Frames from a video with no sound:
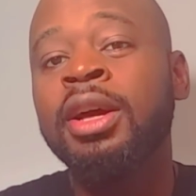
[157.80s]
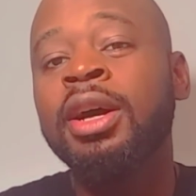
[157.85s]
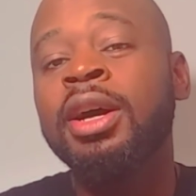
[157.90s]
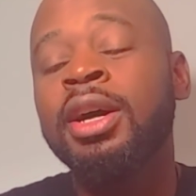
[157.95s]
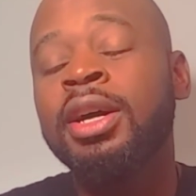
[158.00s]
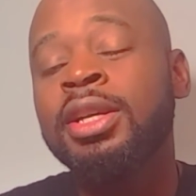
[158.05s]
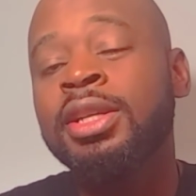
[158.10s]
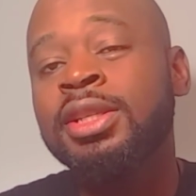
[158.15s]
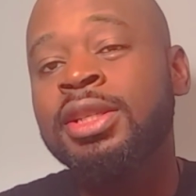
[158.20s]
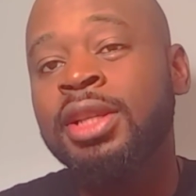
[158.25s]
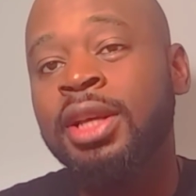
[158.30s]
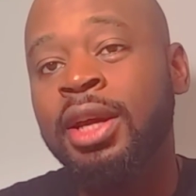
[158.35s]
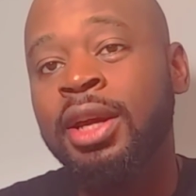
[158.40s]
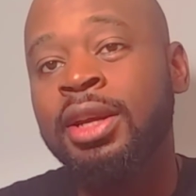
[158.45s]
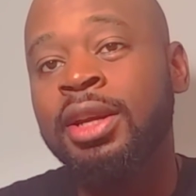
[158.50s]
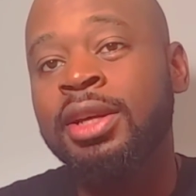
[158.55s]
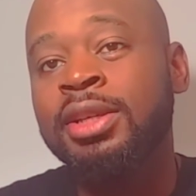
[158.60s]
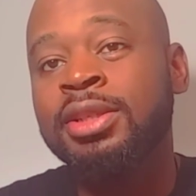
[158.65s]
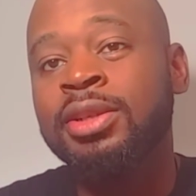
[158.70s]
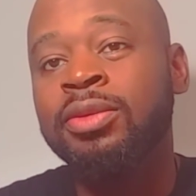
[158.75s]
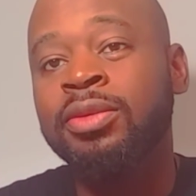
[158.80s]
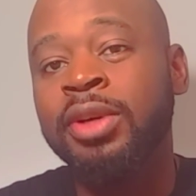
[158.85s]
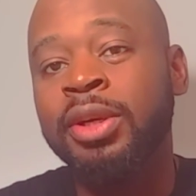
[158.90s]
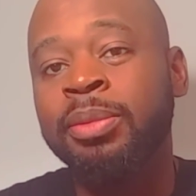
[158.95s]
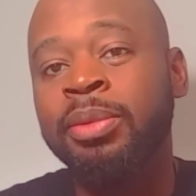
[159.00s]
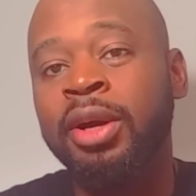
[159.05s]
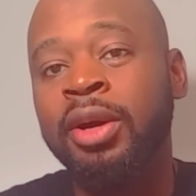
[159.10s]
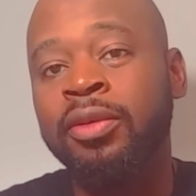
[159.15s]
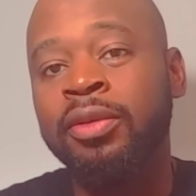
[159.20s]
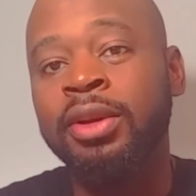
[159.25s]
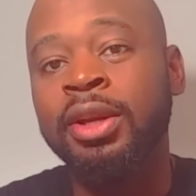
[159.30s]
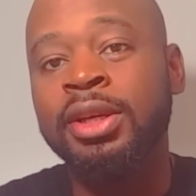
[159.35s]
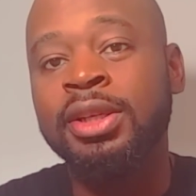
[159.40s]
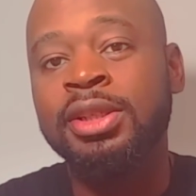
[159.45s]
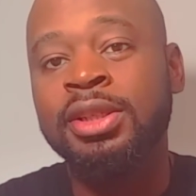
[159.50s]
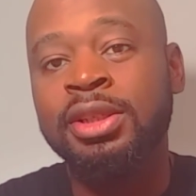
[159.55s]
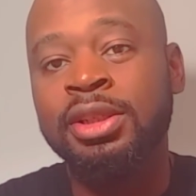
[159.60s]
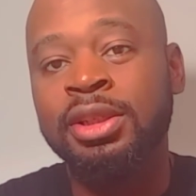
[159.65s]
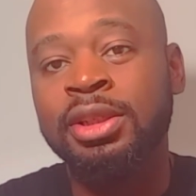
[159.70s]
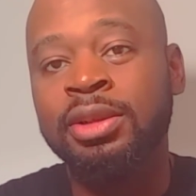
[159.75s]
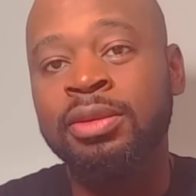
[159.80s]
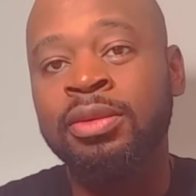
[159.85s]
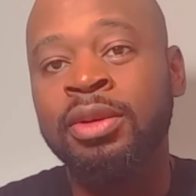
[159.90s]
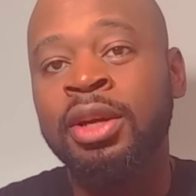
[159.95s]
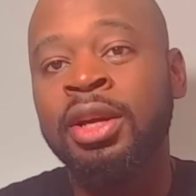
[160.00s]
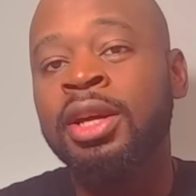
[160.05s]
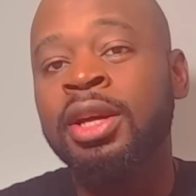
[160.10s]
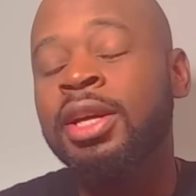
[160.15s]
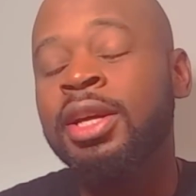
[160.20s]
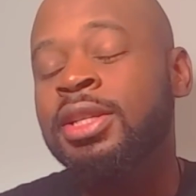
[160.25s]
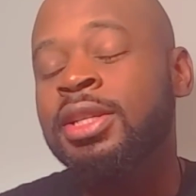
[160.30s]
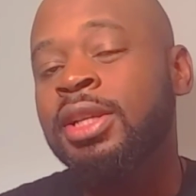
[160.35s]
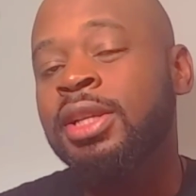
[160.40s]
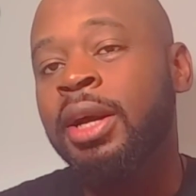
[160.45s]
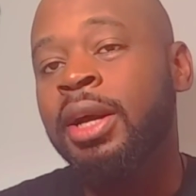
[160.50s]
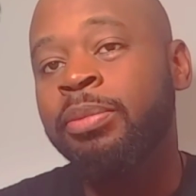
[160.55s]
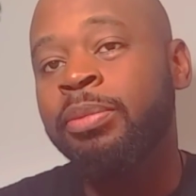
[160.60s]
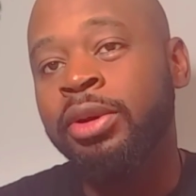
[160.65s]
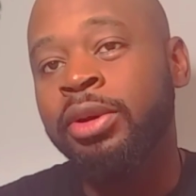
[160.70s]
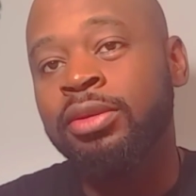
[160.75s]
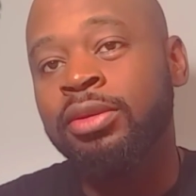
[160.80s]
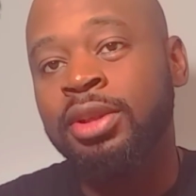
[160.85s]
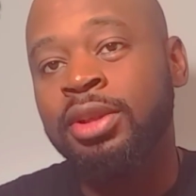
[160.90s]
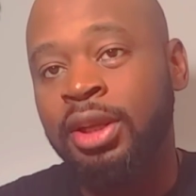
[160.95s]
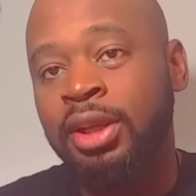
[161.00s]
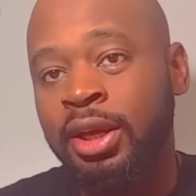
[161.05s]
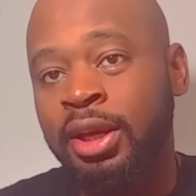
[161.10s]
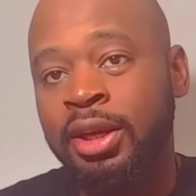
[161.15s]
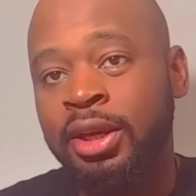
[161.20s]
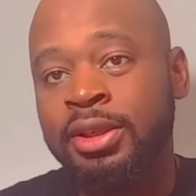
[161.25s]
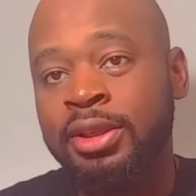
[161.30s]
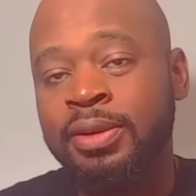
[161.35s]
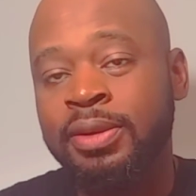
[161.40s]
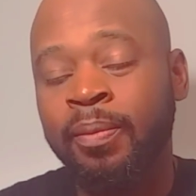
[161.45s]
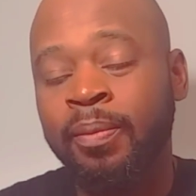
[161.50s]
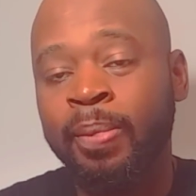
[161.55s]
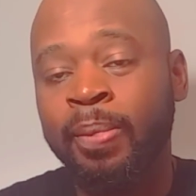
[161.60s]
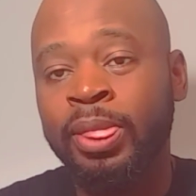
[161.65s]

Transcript: understand that's a rebound relationship it's not built to last